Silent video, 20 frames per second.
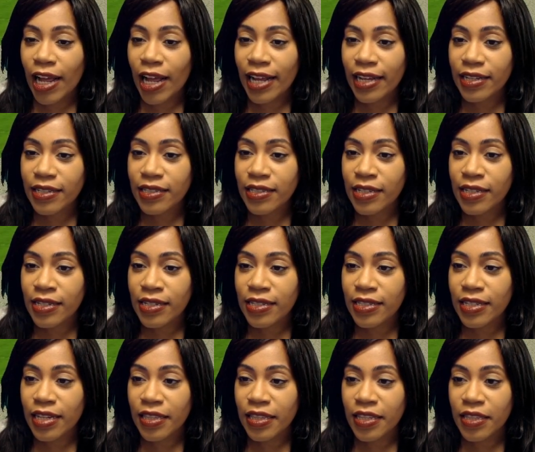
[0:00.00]
accents
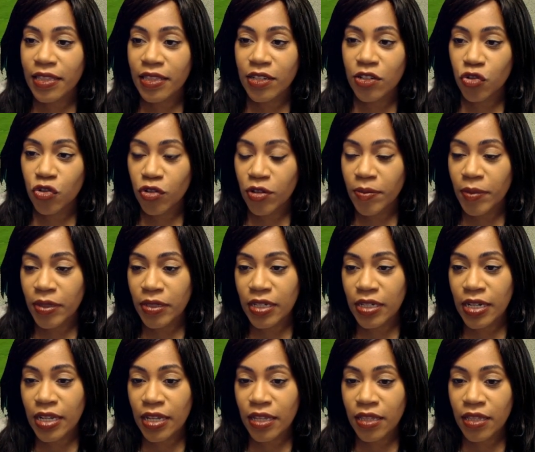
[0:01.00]
and then the trim
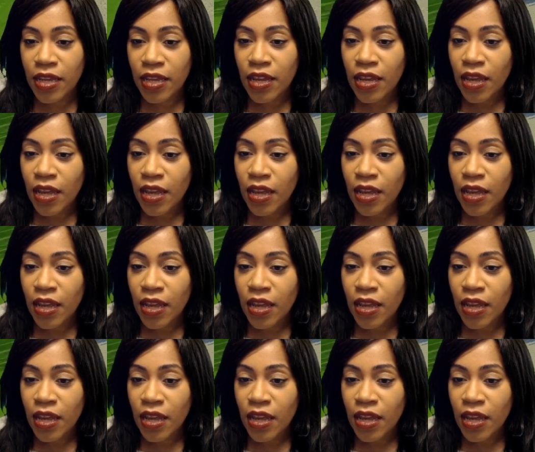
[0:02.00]
underneath.